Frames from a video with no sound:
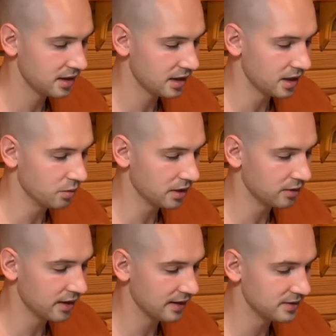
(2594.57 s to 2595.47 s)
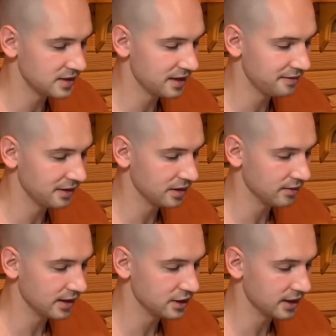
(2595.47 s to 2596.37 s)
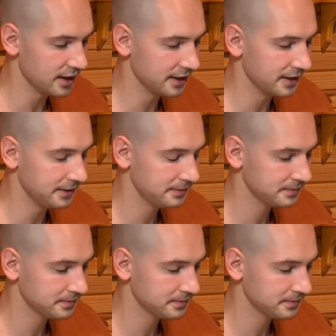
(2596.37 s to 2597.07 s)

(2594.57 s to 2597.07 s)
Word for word: and one arrives safely in Rajagaha?